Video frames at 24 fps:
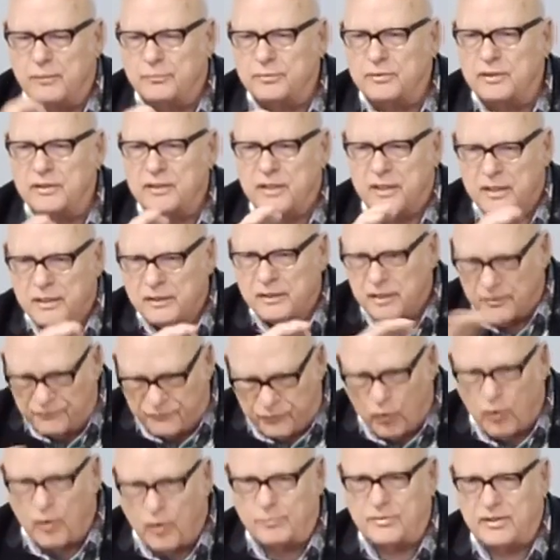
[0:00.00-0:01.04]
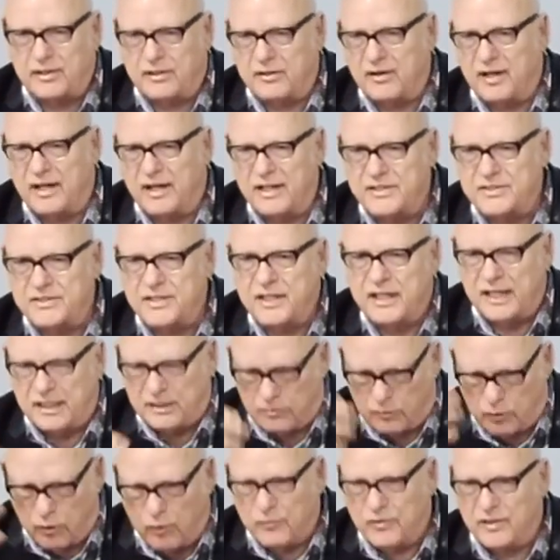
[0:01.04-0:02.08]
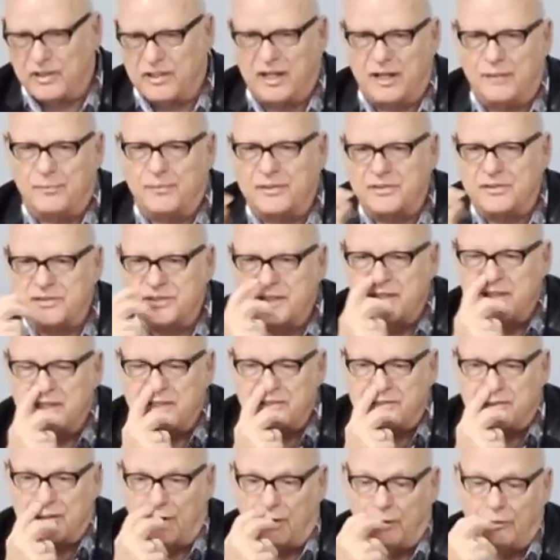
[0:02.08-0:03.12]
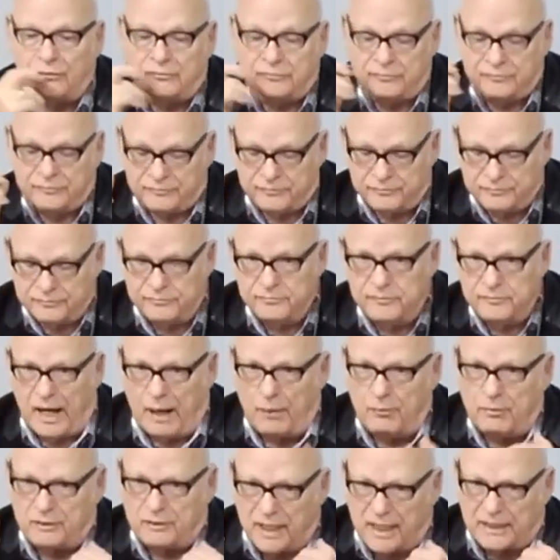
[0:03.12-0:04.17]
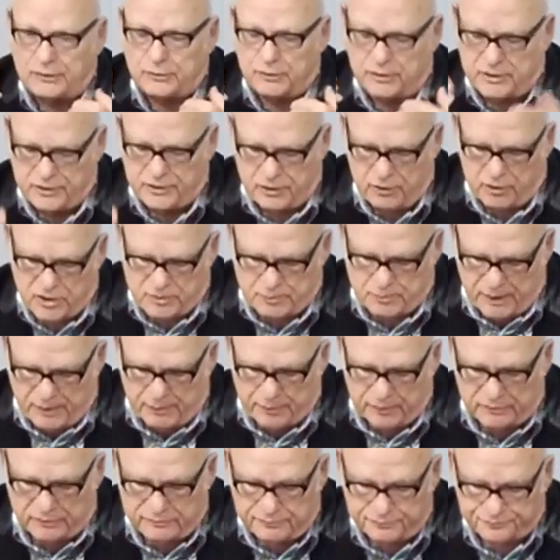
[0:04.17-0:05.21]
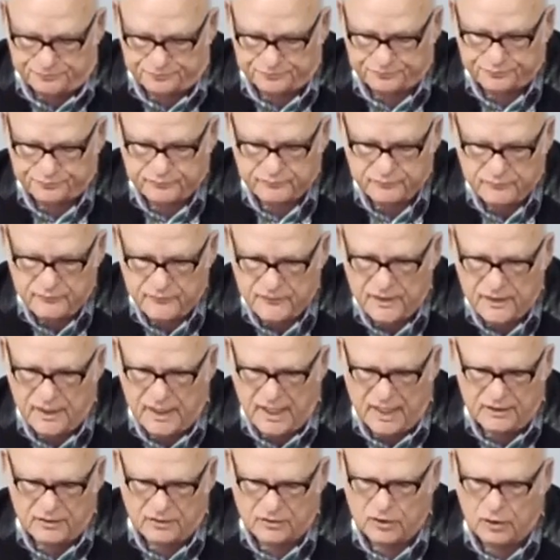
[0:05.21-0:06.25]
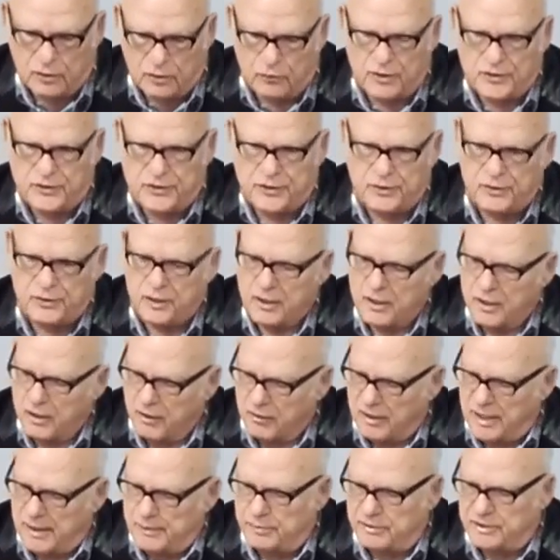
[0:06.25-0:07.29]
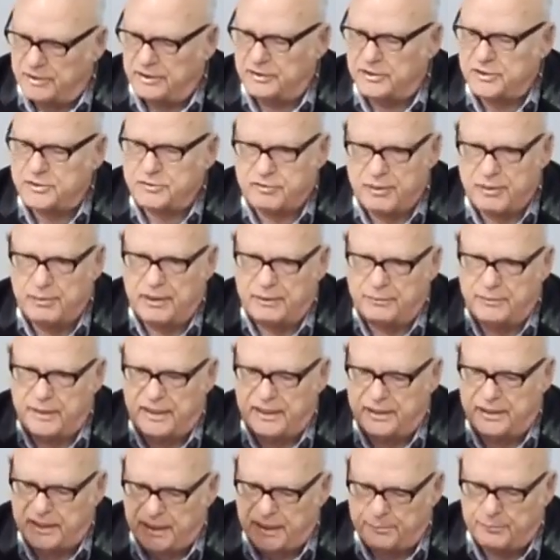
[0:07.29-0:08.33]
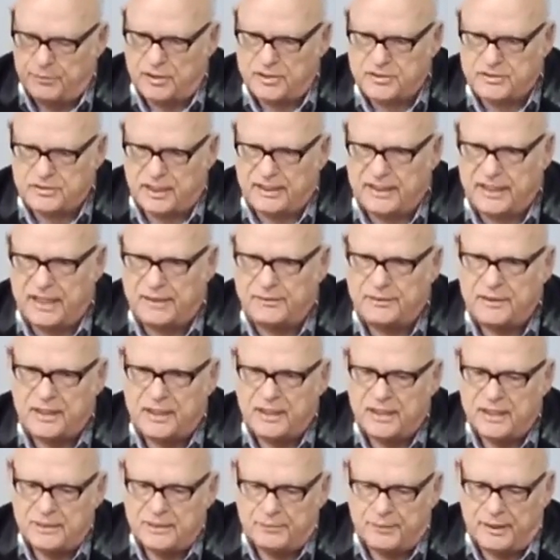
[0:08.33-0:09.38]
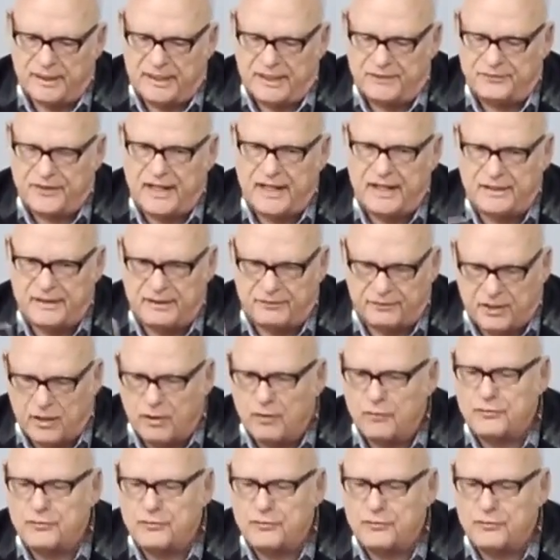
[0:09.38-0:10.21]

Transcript: to conform to Christ and are overcomers. So I would like to encourage people. I don't know whether you are able to distribute anything, books like that, but if they have gone